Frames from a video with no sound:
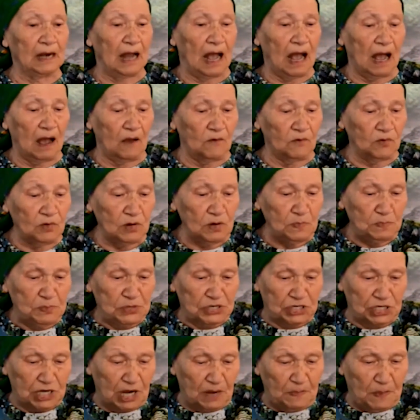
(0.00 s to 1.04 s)
Then my
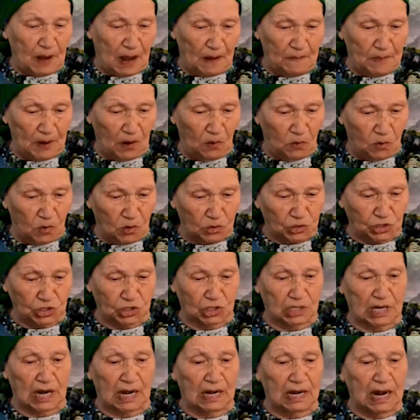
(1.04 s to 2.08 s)
sisters grew up.
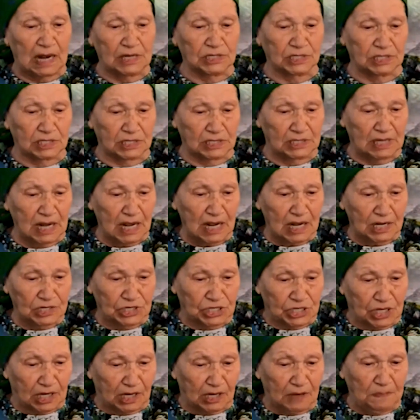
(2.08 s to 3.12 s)
They
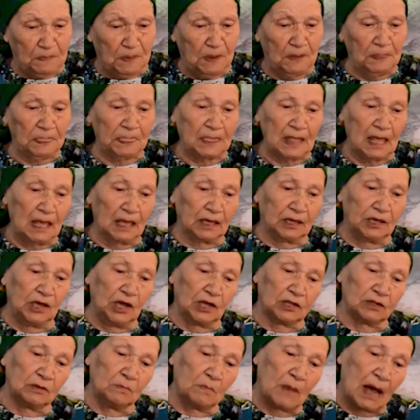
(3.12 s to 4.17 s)
heard that
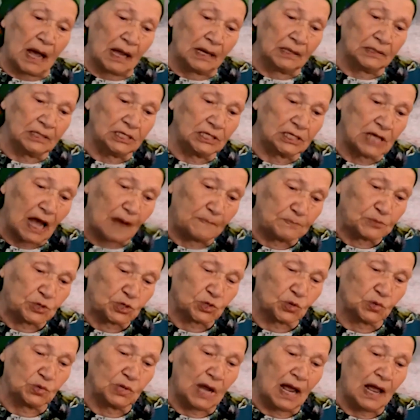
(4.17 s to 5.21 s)
Palvantash was going to
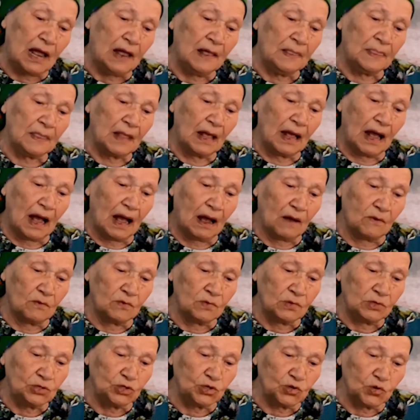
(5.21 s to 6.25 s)
be opened,
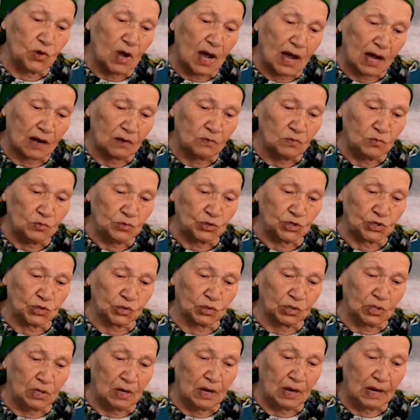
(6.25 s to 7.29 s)
that there was
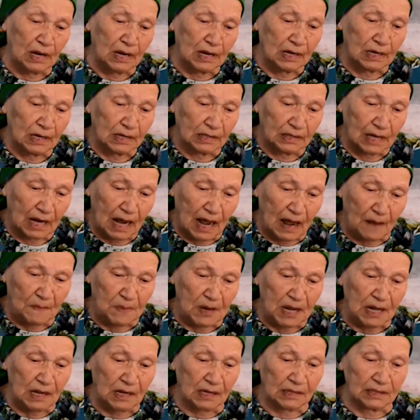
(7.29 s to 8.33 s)
Palvantash. My
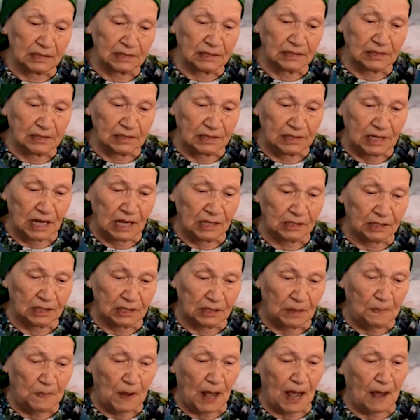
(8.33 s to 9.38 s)
brother, even
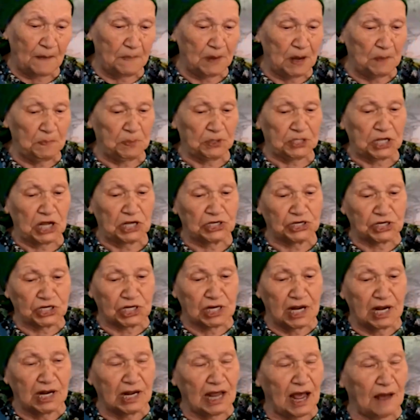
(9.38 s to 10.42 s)
though he was
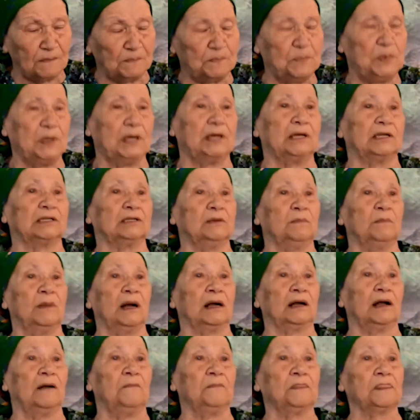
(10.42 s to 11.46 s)
14, got a
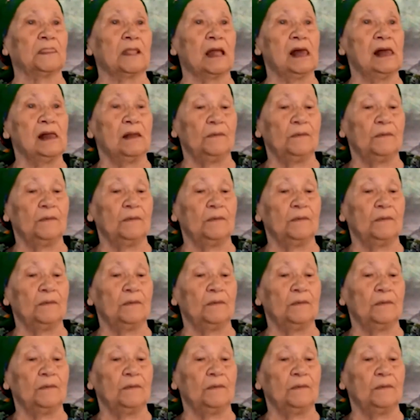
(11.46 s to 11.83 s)
job there.